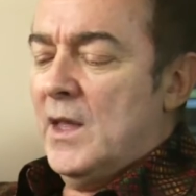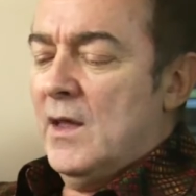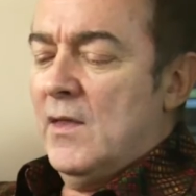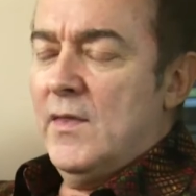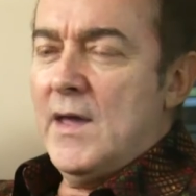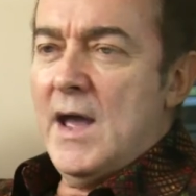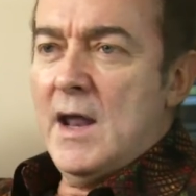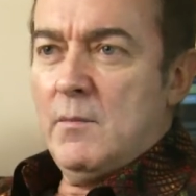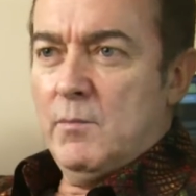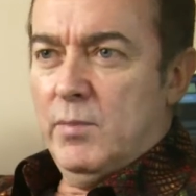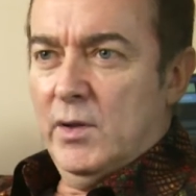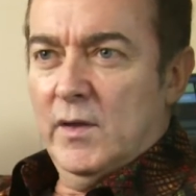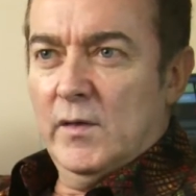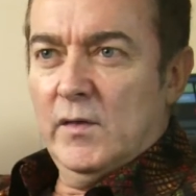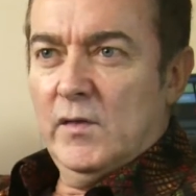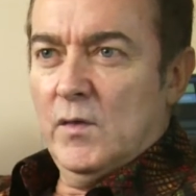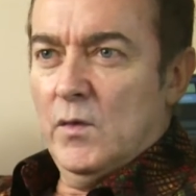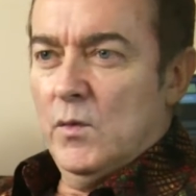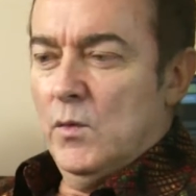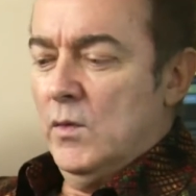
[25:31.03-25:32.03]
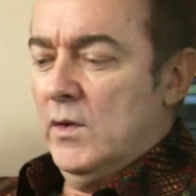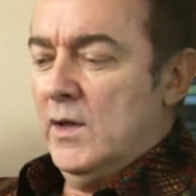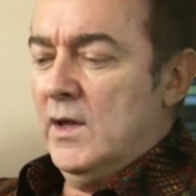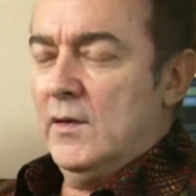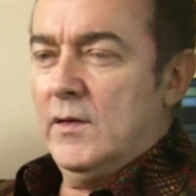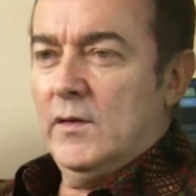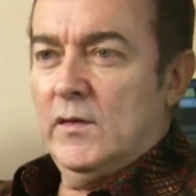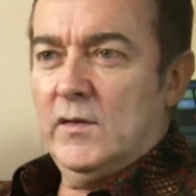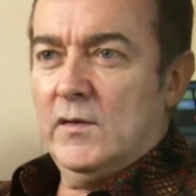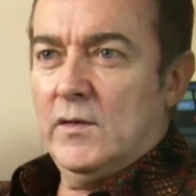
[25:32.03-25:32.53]
that plus all the
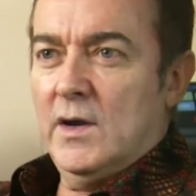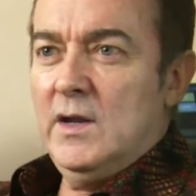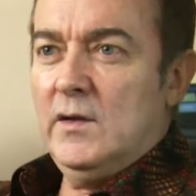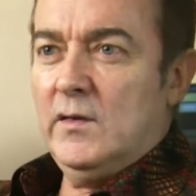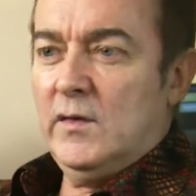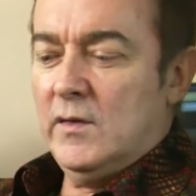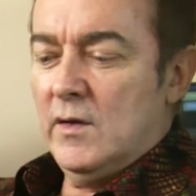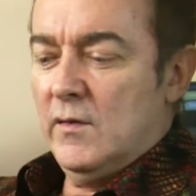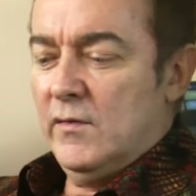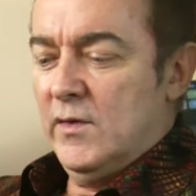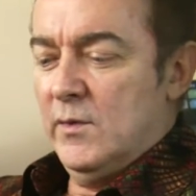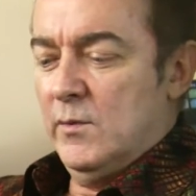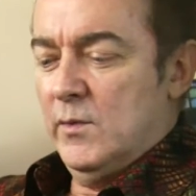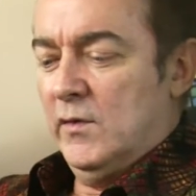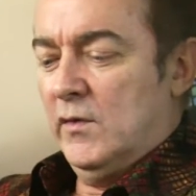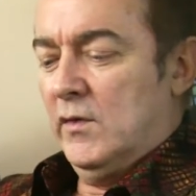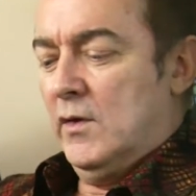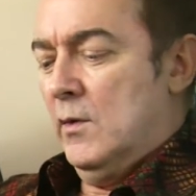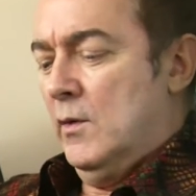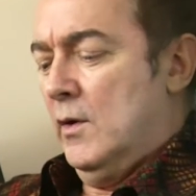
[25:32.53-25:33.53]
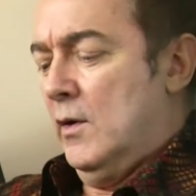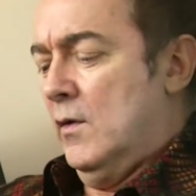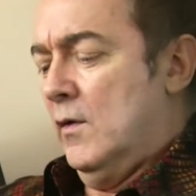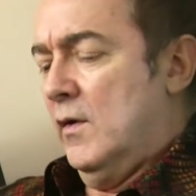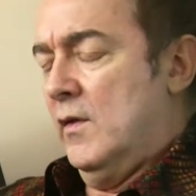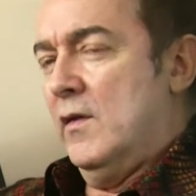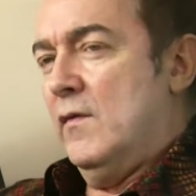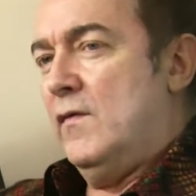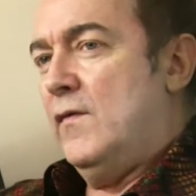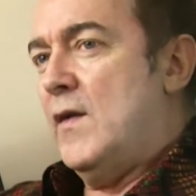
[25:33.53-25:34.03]
other strange stuff that was going
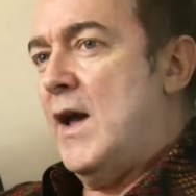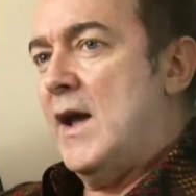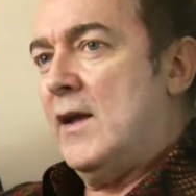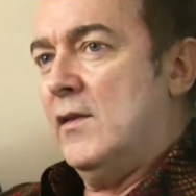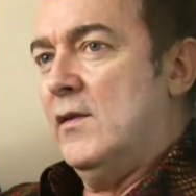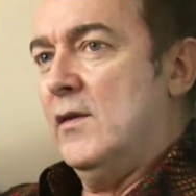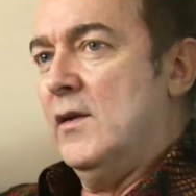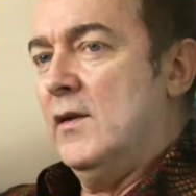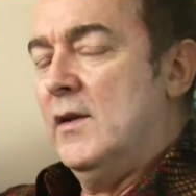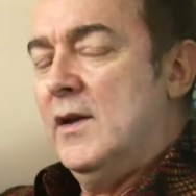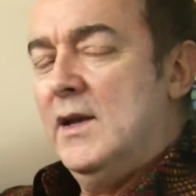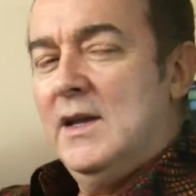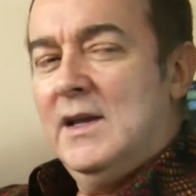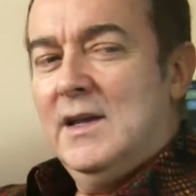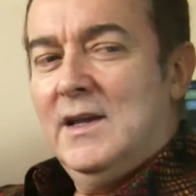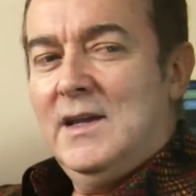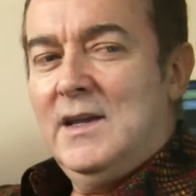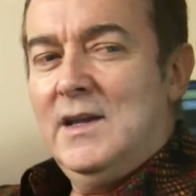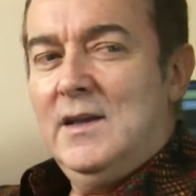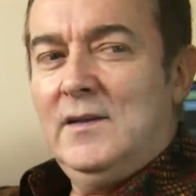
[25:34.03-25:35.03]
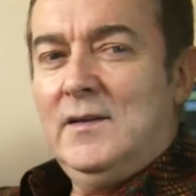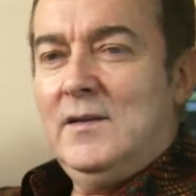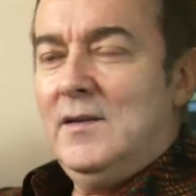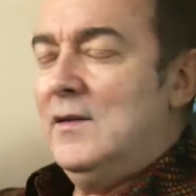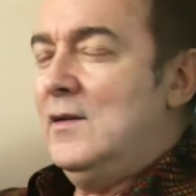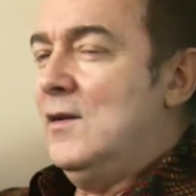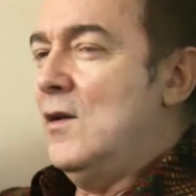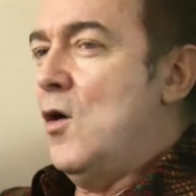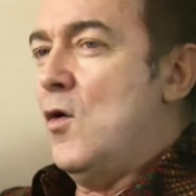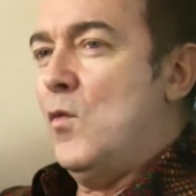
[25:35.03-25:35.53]
on, and the fact that he
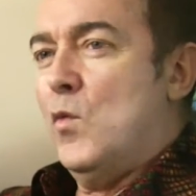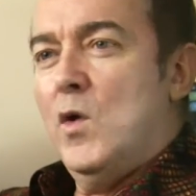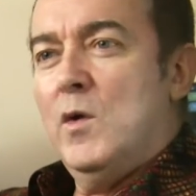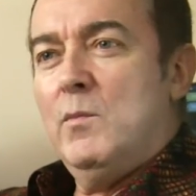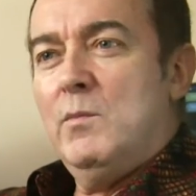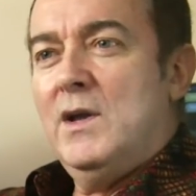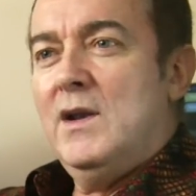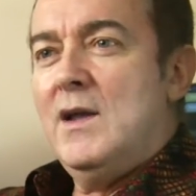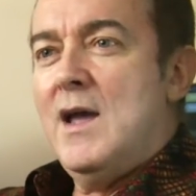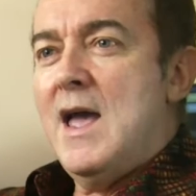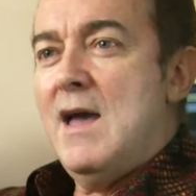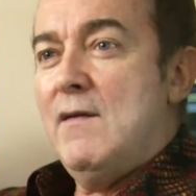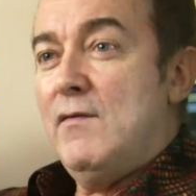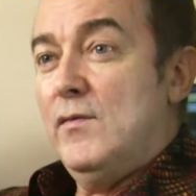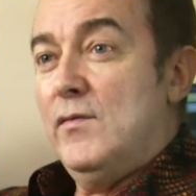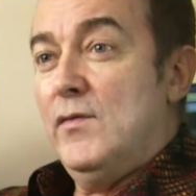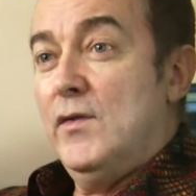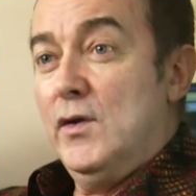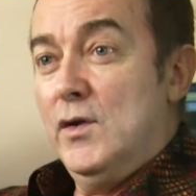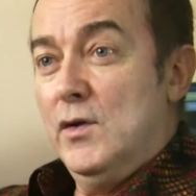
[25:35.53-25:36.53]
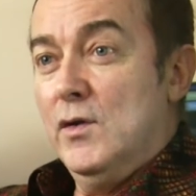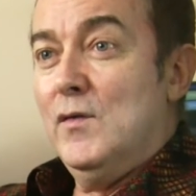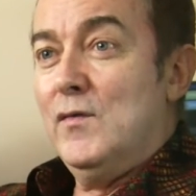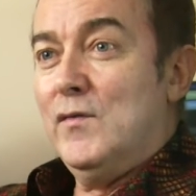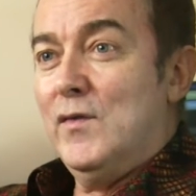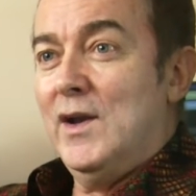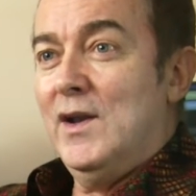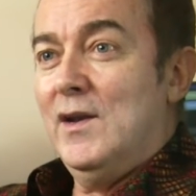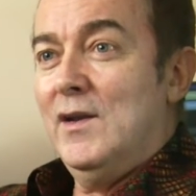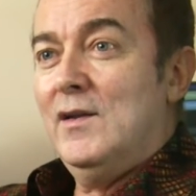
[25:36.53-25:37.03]
did not want me to have the
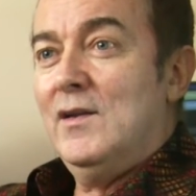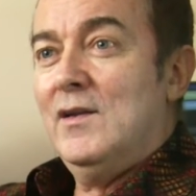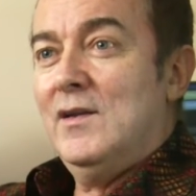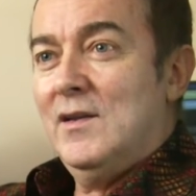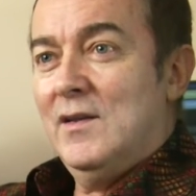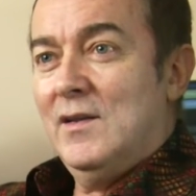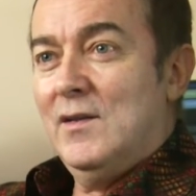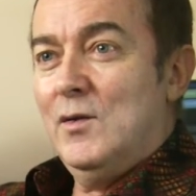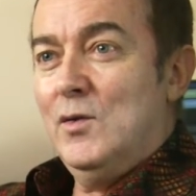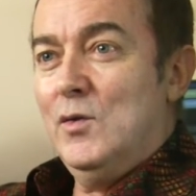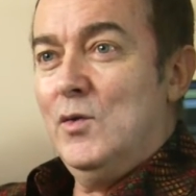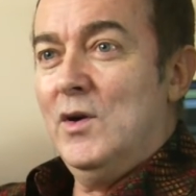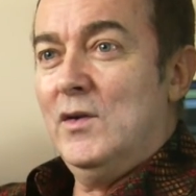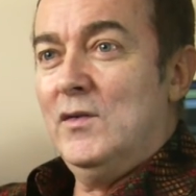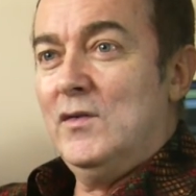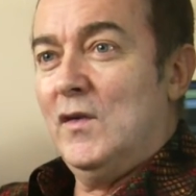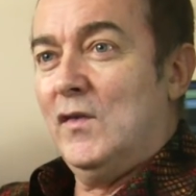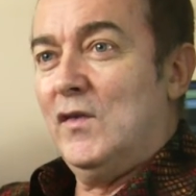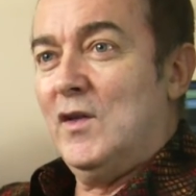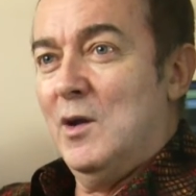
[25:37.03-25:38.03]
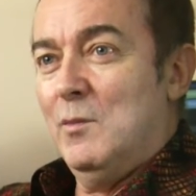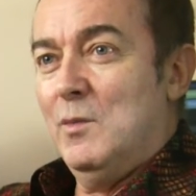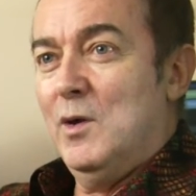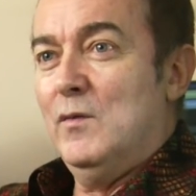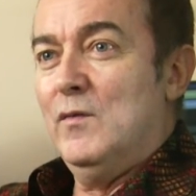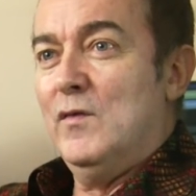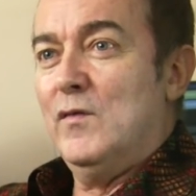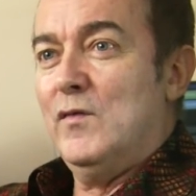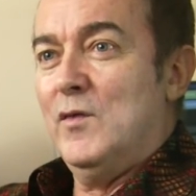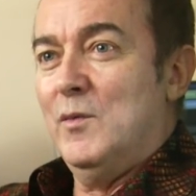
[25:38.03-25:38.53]
girlfriend who had just come
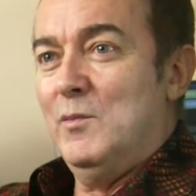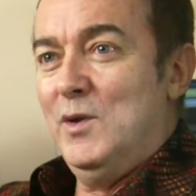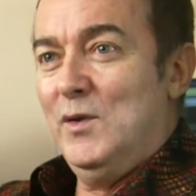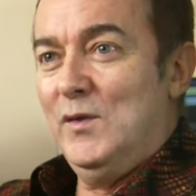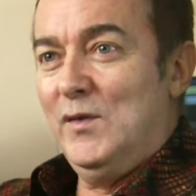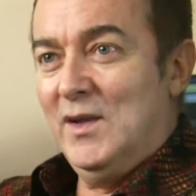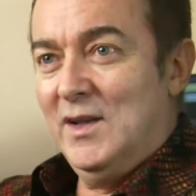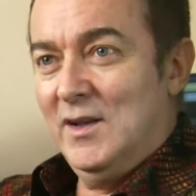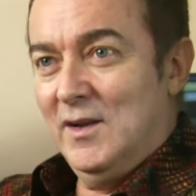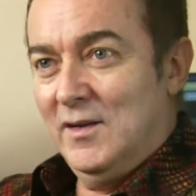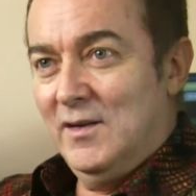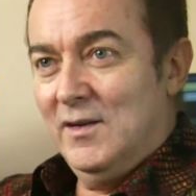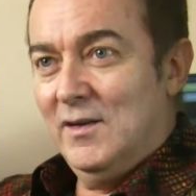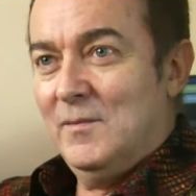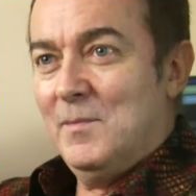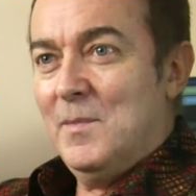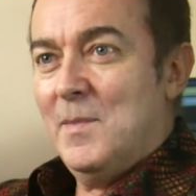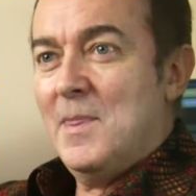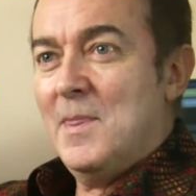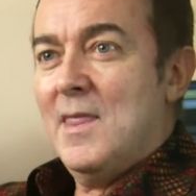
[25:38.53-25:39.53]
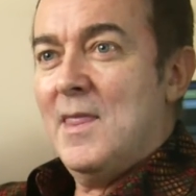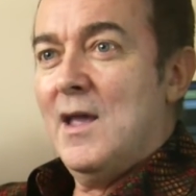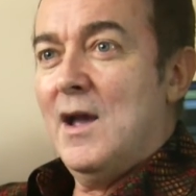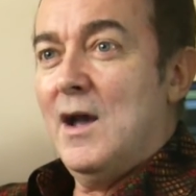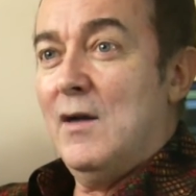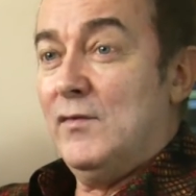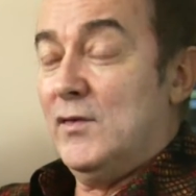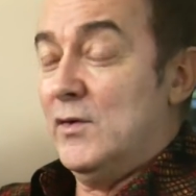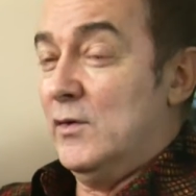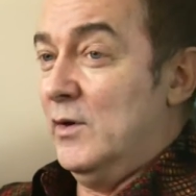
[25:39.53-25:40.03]
over from New Zealand
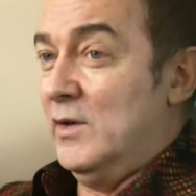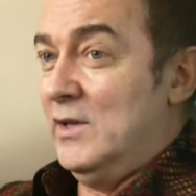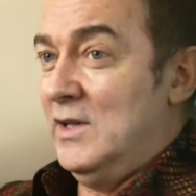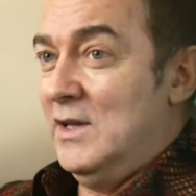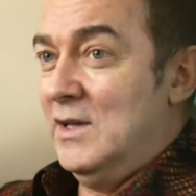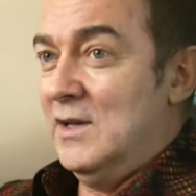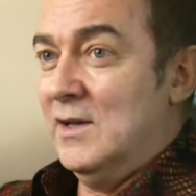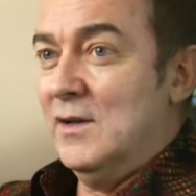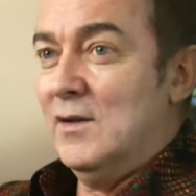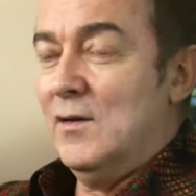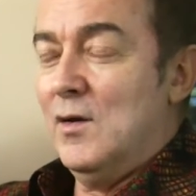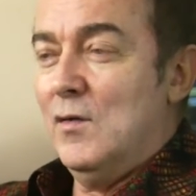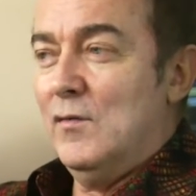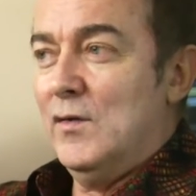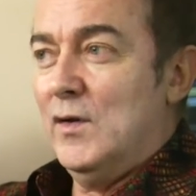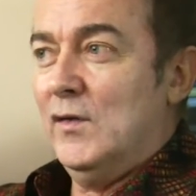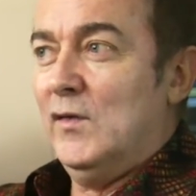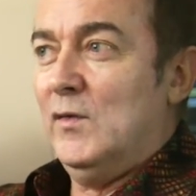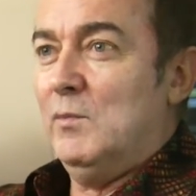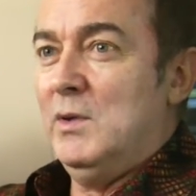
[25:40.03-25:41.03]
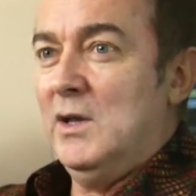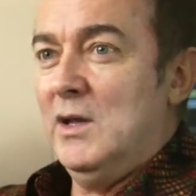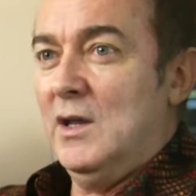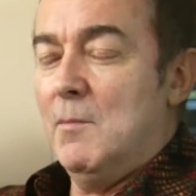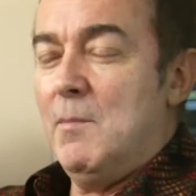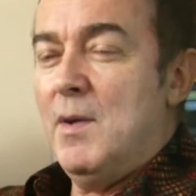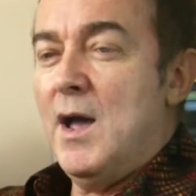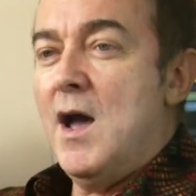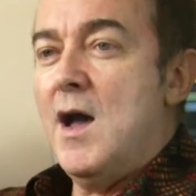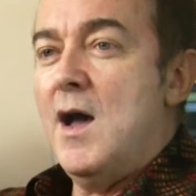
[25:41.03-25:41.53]
after a year of us being
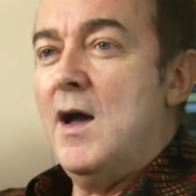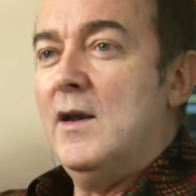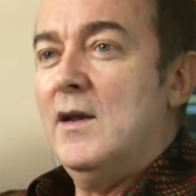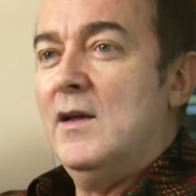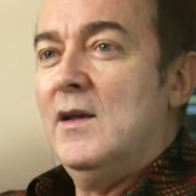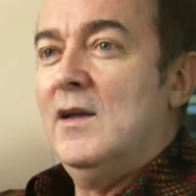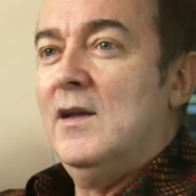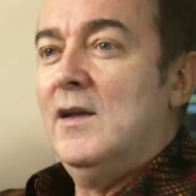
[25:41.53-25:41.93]
apart.